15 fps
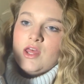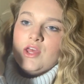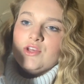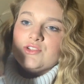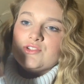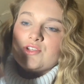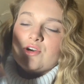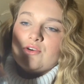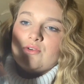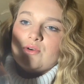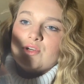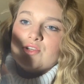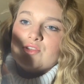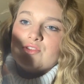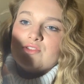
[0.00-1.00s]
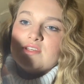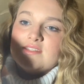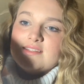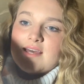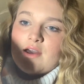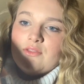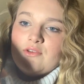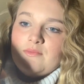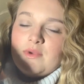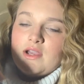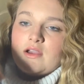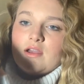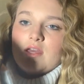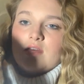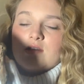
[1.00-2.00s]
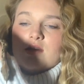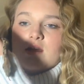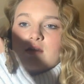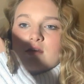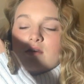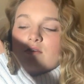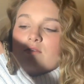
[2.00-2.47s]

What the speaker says: So the South American